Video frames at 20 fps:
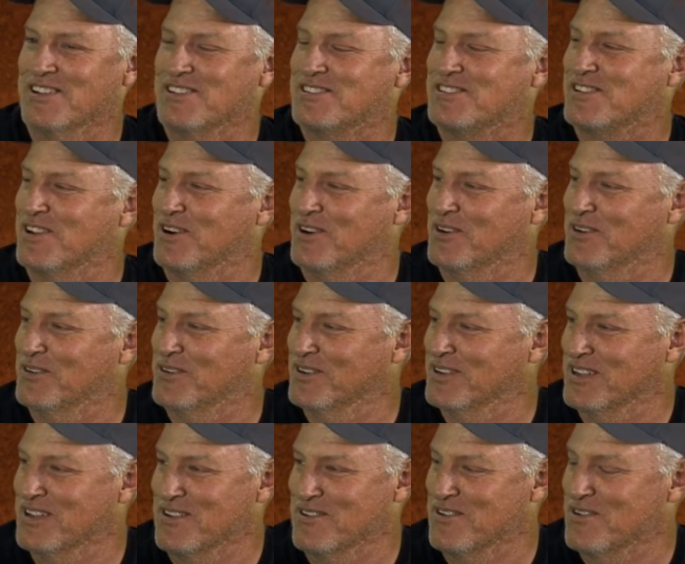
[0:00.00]

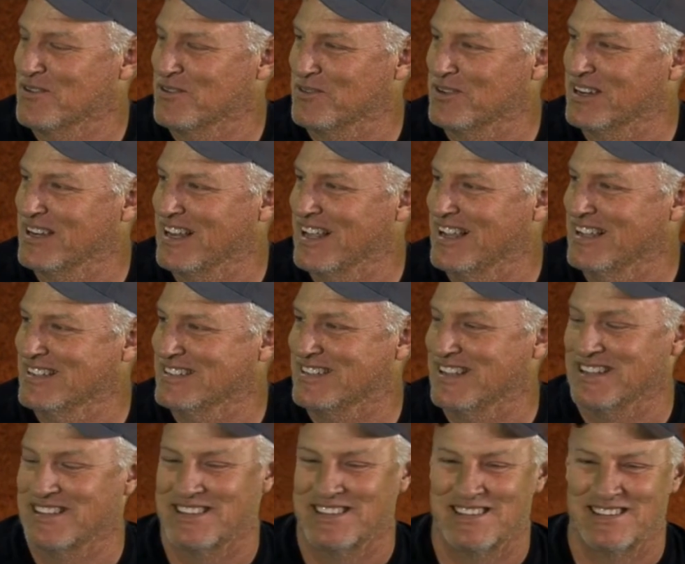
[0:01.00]
So you don't
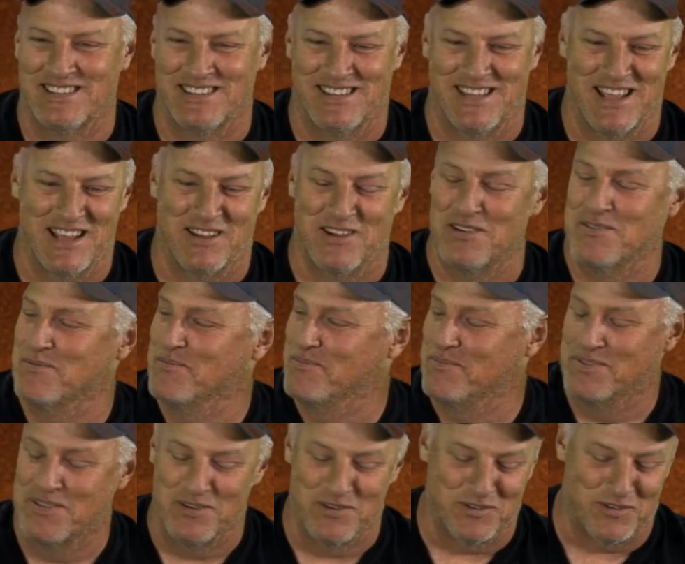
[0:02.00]
realize that they couldn't.